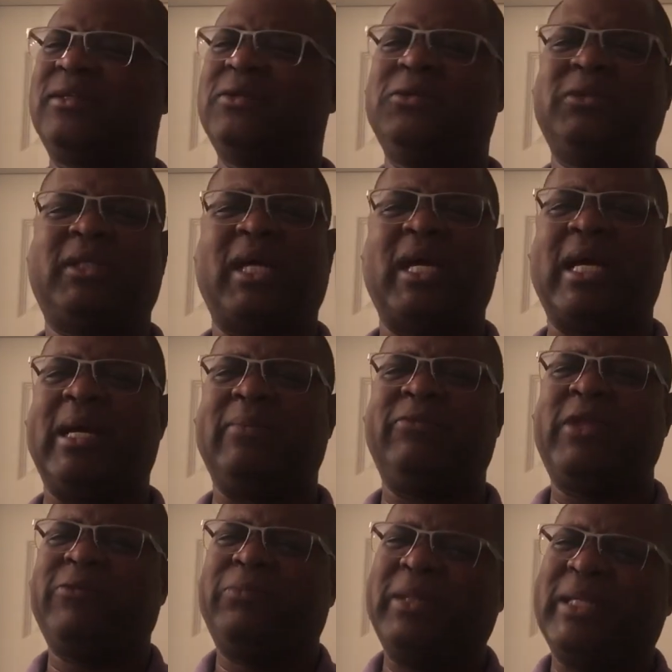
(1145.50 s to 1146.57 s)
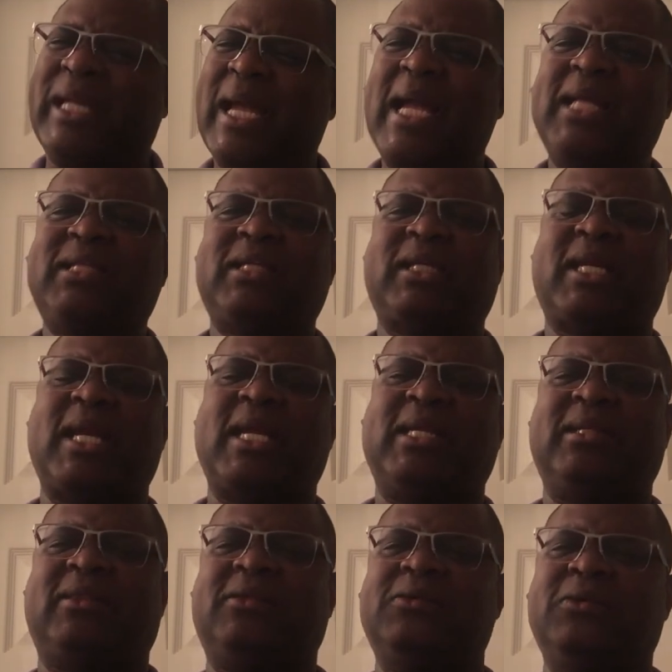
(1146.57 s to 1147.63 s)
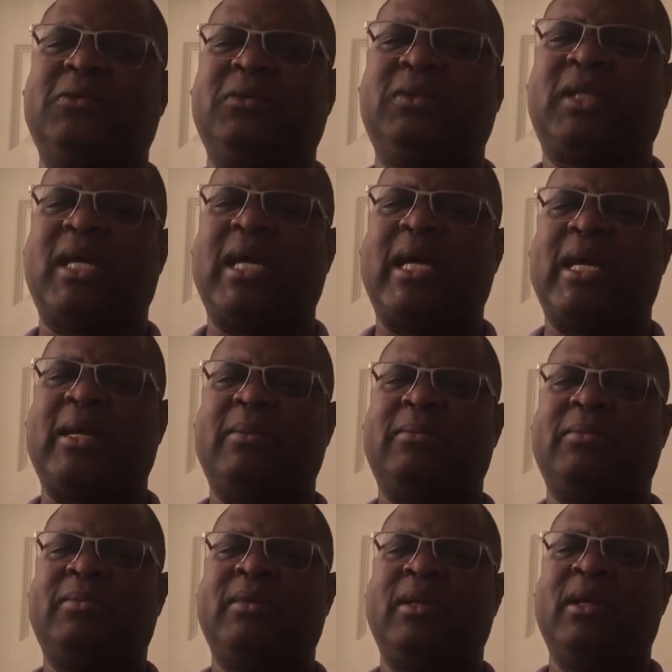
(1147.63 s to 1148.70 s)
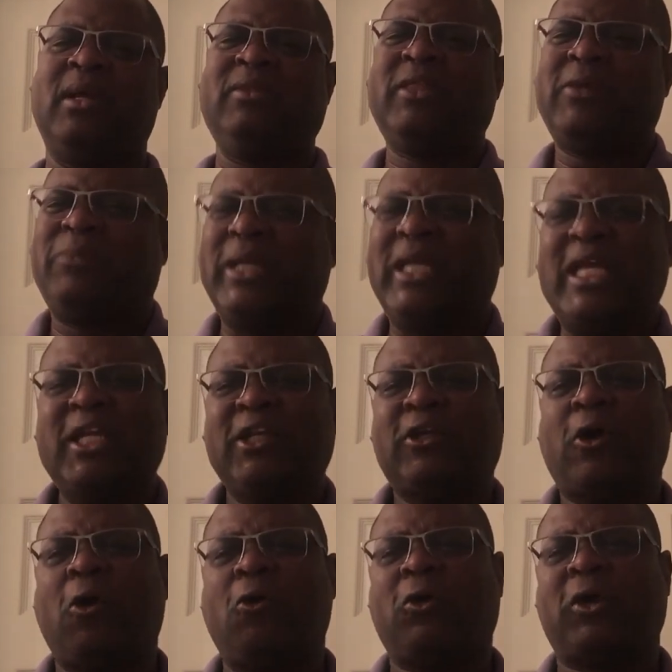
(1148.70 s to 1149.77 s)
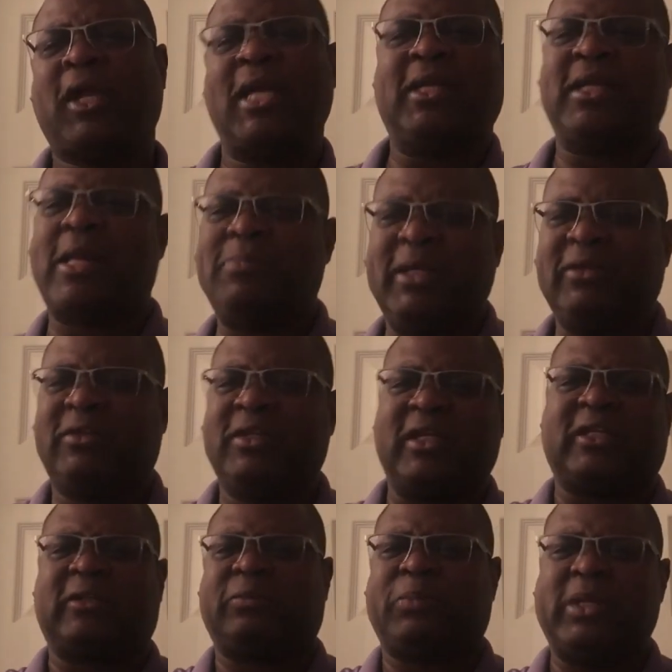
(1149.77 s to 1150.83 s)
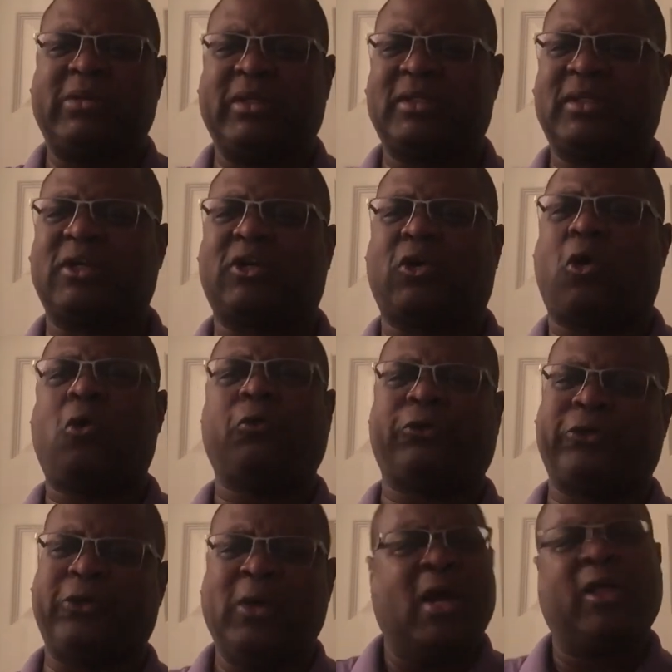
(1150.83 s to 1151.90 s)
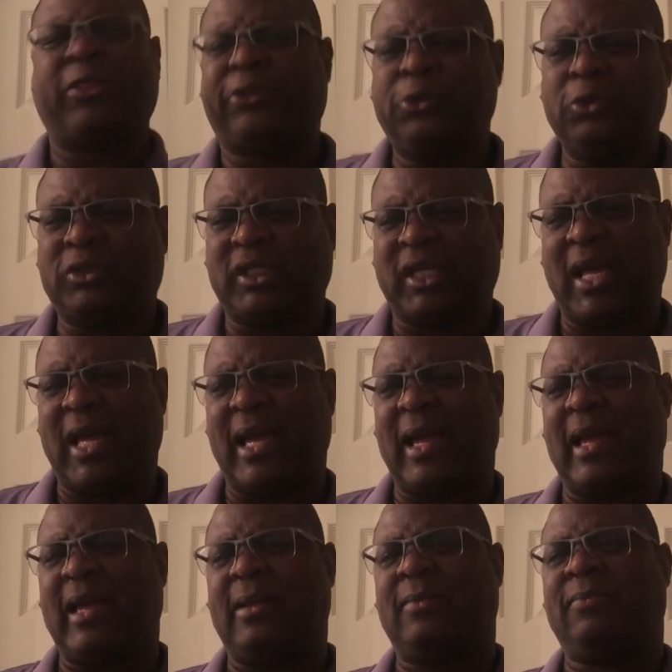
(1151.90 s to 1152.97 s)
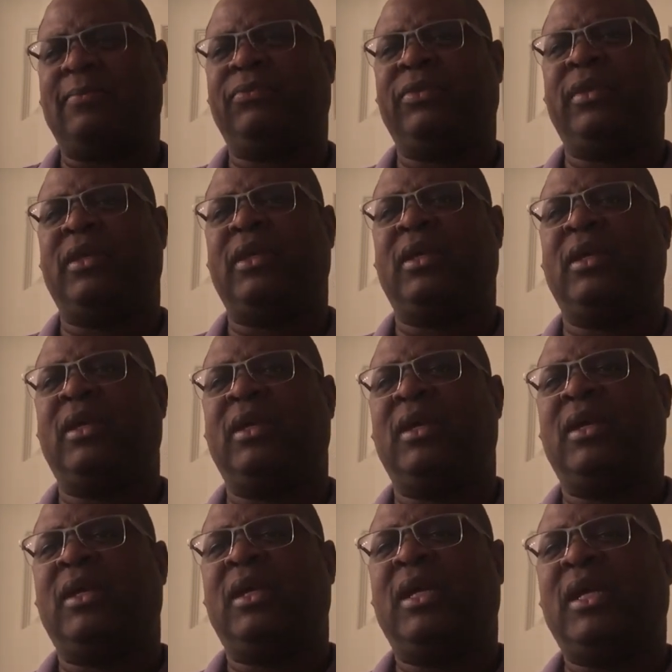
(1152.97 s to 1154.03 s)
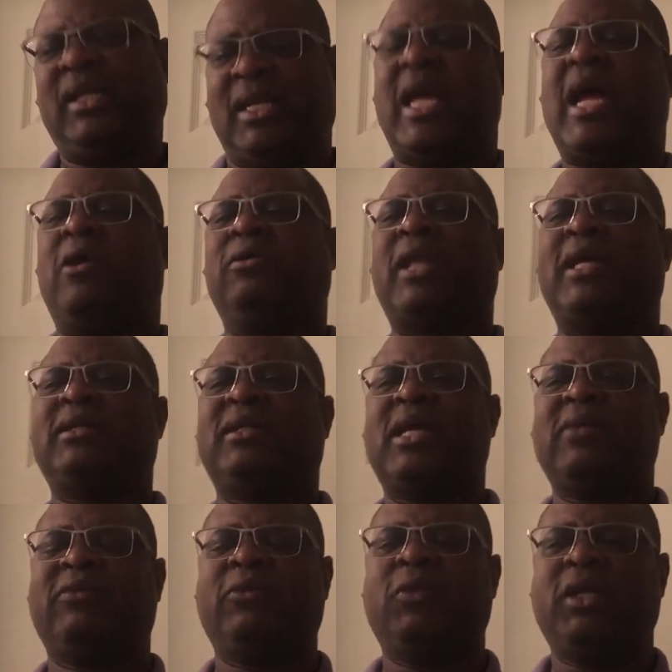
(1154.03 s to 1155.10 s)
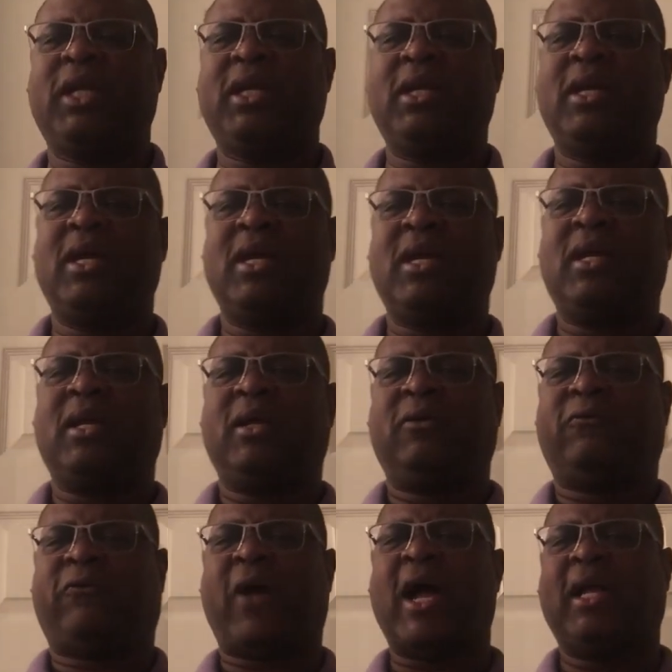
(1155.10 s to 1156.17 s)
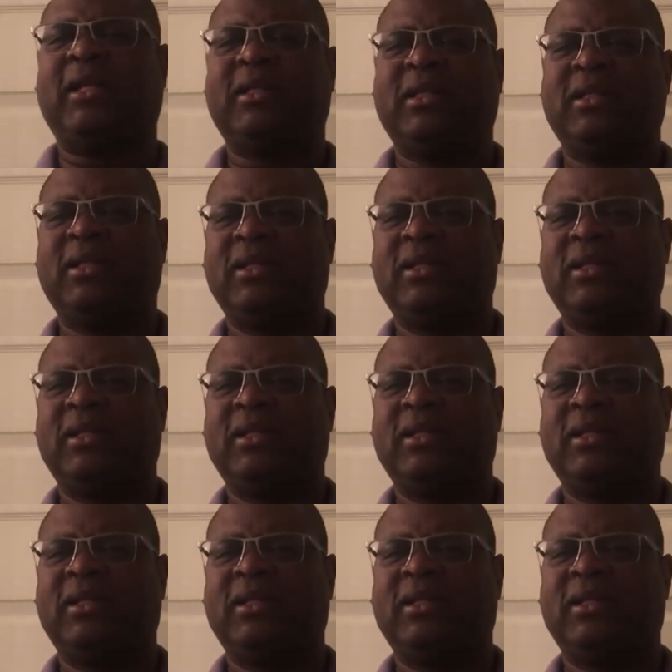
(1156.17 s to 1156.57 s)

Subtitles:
through time. They've been educated through time. They've been inculcated. That means the experience, the culture through time. And now, like David, when they finally